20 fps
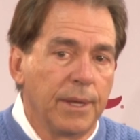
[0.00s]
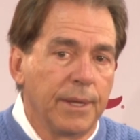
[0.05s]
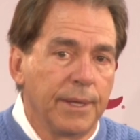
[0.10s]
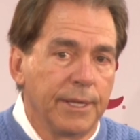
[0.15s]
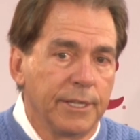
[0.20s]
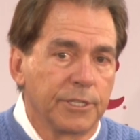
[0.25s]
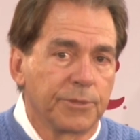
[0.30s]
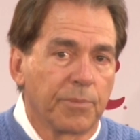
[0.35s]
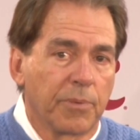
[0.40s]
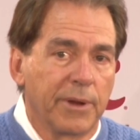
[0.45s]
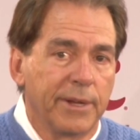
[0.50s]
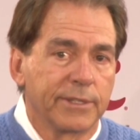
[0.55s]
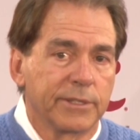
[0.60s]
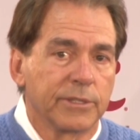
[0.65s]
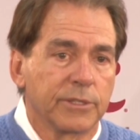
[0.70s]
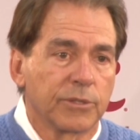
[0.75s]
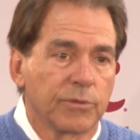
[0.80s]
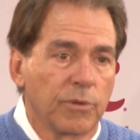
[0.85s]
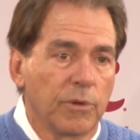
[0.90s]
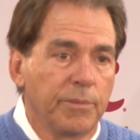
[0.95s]
his
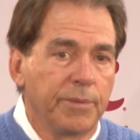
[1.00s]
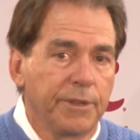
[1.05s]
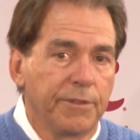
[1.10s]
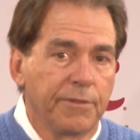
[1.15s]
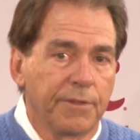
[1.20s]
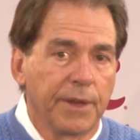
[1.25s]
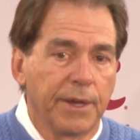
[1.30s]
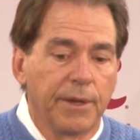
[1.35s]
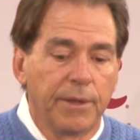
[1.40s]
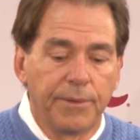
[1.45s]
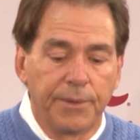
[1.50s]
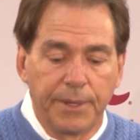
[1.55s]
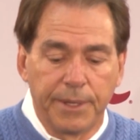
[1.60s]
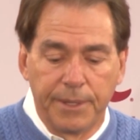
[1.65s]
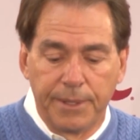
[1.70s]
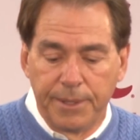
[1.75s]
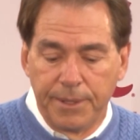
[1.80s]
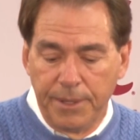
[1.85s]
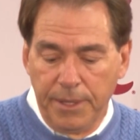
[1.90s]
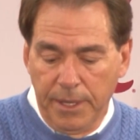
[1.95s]
presence will be felt,
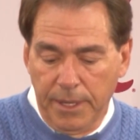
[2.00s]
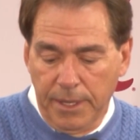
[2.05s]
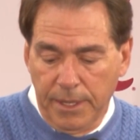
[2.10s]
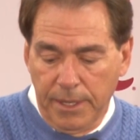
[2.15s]
and